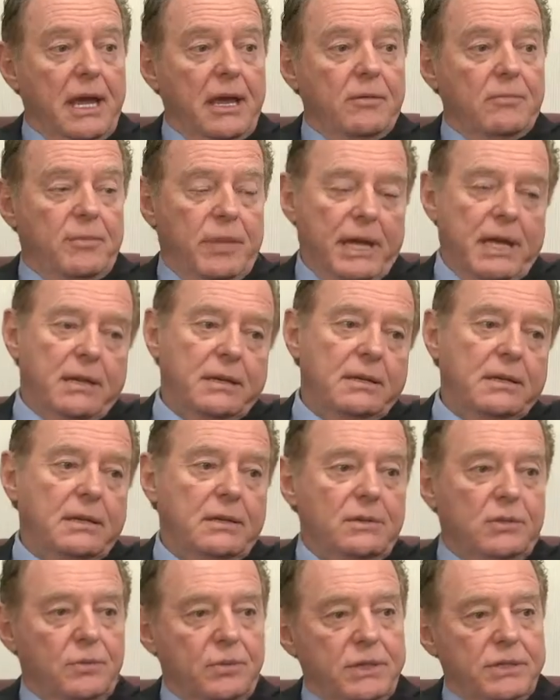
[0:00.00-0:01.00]
can bend
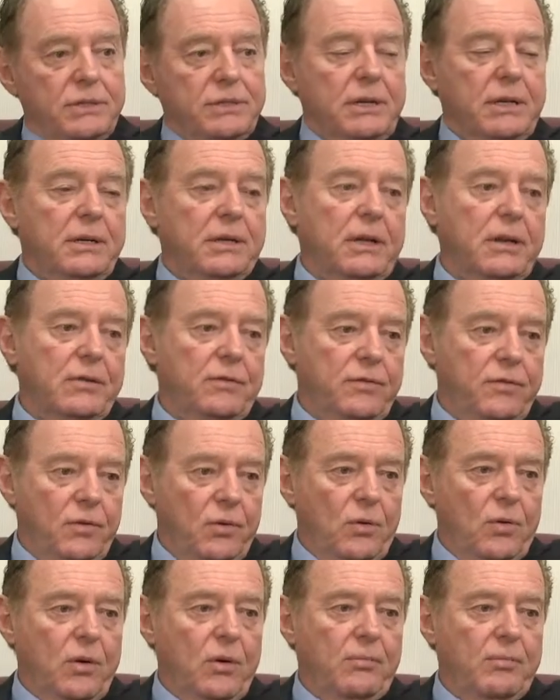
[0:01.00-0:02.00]
and twist and
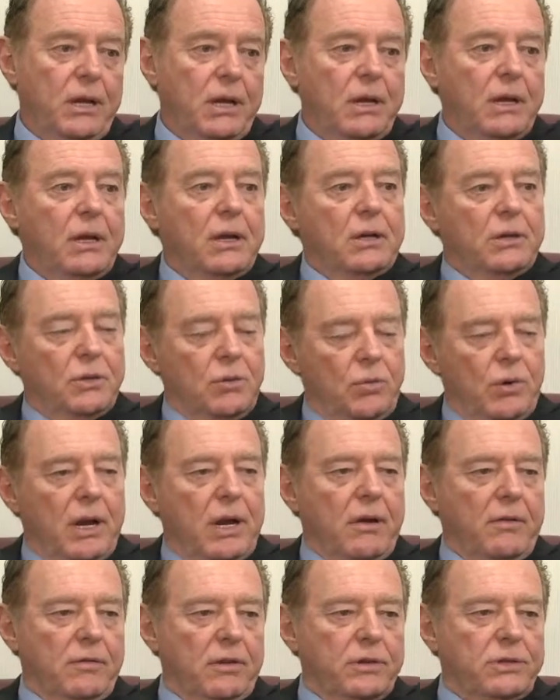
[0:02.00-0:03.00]
conform to
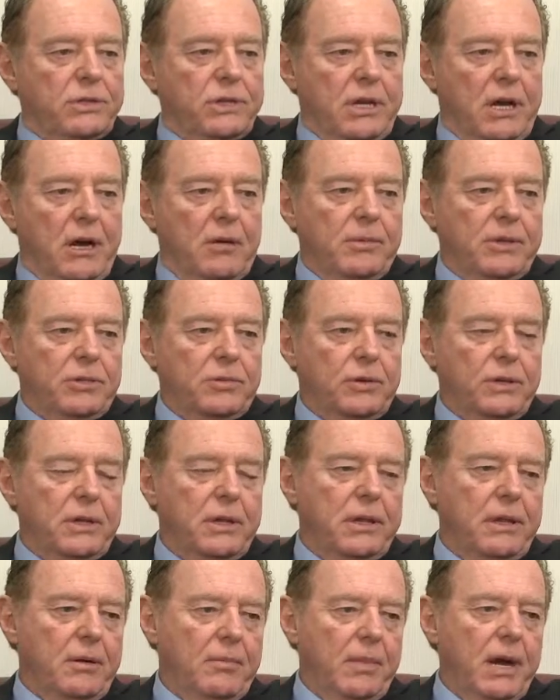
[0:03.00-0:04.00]
whatever
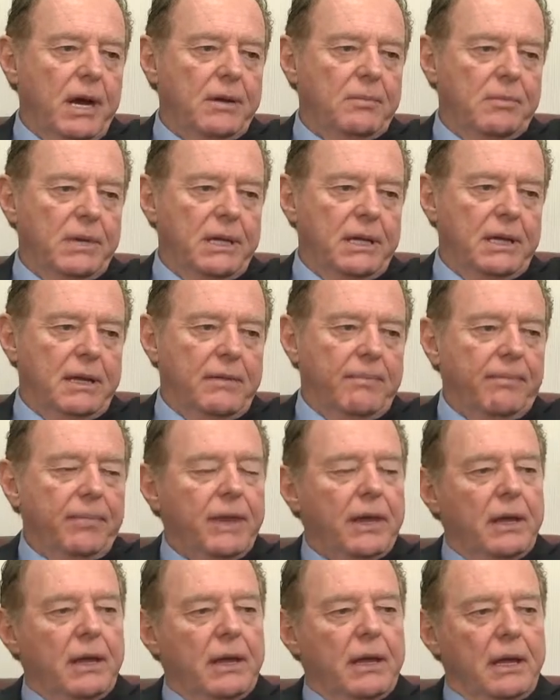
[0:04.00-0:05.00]
geometry there might be.
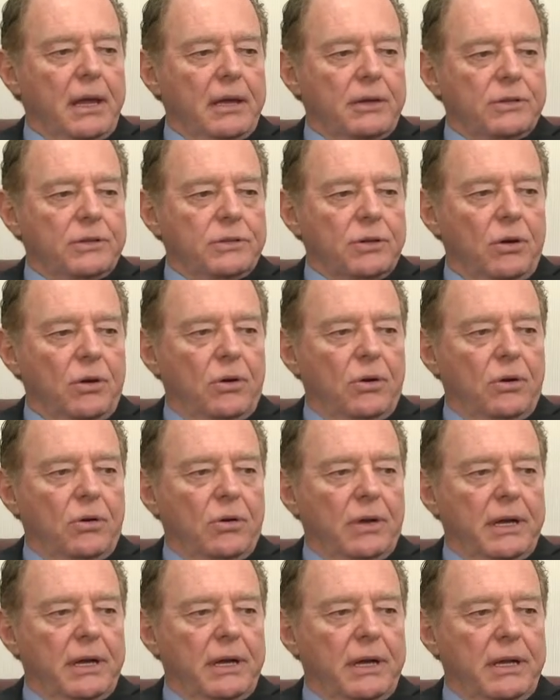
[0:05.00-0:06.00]
And
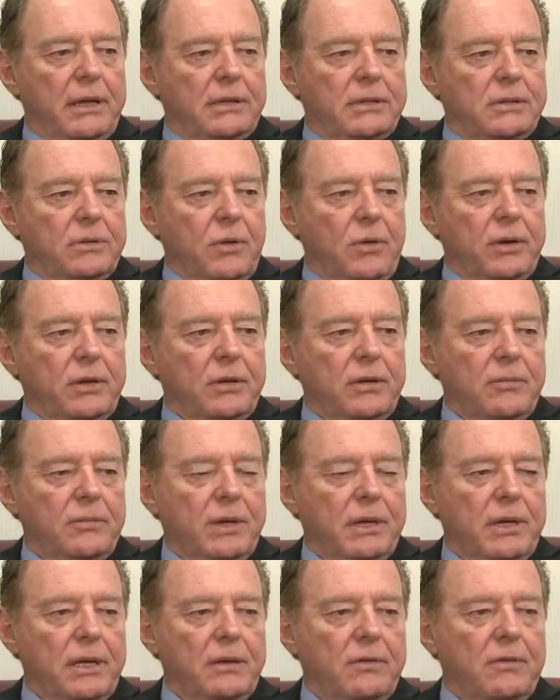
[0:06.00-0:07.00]
so it's going to
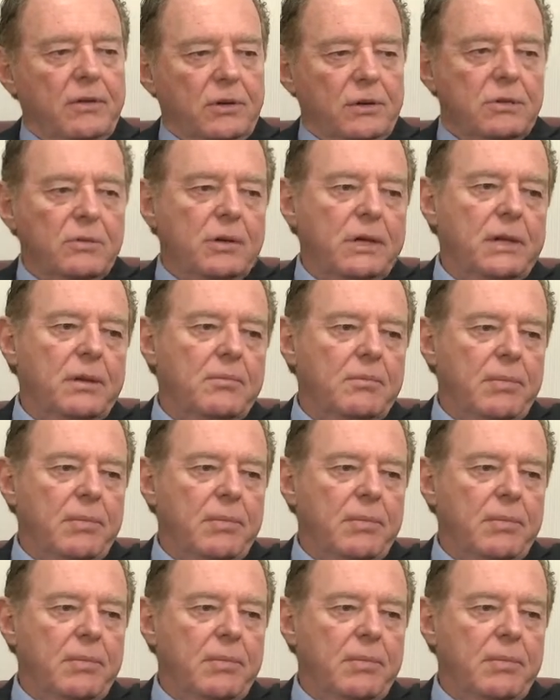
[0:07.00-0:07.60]
be virtually